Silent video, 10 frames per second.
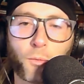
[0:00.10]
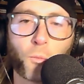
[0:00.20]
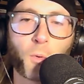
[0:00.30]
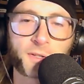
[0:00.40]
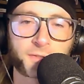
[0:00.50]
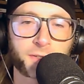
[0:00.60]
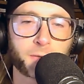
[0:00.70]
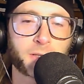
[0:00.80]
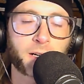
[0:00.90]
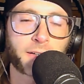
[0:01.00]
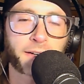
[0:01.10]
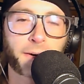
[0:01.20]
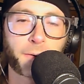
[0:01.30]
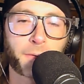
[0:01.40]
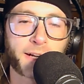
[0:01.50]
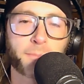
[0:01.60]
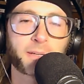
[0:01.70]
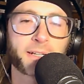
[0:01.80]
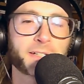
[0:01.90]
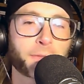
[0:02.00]
wasn't too long ago that I
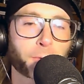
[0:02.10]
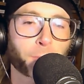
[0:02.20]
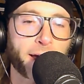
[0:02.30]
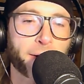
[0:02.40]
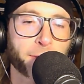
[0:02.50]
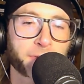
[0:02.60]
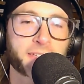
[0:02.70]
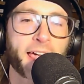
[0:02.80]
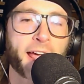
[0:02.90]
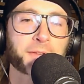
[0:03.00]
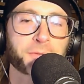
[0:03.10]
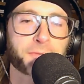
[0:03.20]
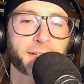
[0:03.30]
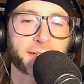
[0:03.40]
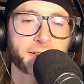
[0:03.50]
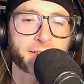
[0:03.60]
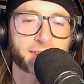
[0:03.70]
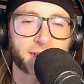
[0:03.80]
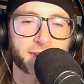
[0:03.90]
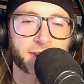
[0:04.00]
played another round of Castlevania
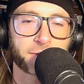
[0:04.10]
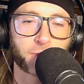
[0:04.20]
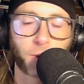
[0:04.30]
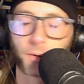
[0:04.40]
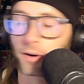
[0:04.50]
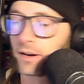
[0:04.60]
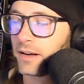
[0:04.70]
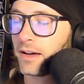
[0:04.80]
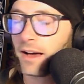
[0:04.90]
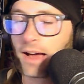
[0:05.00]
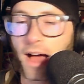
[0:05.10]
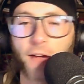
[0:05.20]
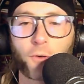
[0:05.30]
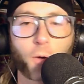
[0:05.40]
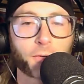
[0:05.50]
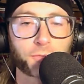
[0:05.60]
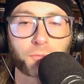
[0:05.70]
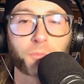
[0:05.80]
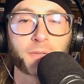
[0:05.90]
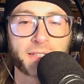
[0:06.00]
64. I've always
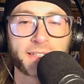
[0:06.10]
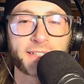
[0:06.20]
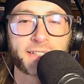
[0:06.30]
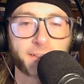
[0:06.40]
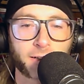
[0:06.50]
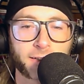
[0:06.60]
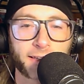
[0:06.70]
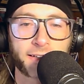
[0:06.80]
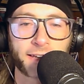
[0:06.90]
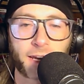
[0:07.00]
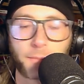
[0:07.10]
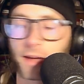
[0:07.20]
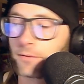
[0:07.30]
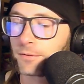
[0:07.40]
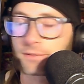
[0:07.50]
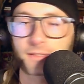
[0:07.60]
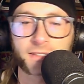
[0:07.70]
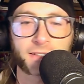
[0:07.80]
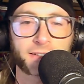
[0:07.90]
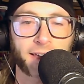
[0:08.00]
really dug that game ever since
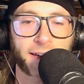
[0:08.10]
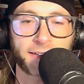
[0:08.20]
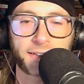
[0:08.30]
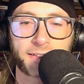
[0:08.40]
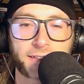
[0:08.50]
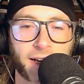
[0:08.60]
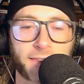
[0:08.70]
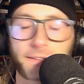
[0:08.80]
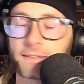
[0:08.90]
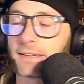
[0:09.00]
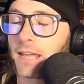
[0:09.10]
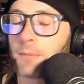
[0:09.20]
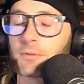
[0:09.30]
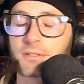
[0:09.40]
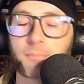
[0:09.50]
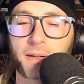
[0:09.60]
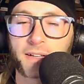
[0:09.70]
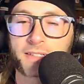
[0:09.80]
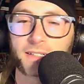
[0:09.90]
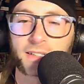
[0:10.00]
the 90s. I thought that game was
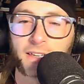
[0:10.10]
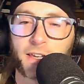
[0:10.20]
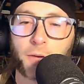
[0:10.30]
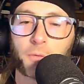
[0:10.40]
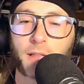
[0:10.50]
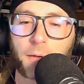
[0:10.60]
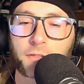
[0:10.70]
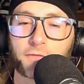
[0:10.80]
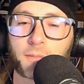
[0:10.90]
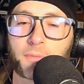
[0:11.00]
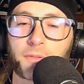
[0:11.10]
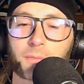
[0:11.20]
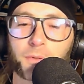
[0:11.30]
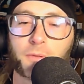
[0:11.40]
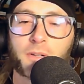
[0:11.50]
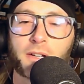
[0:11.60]
amazing. Well, I was flipping through